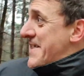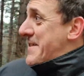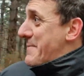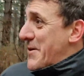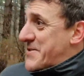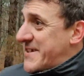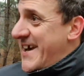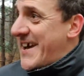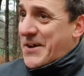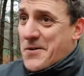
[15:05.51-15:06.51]
the most
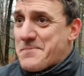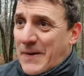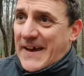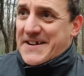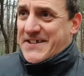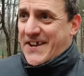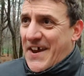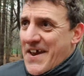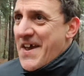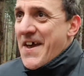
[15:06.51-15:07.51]
complex
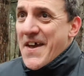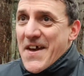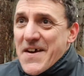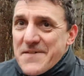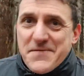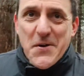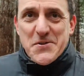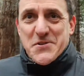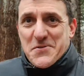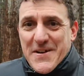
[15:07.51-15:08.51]

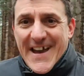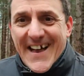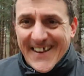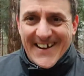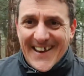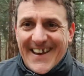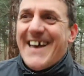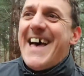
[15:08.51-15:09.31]
virtual reality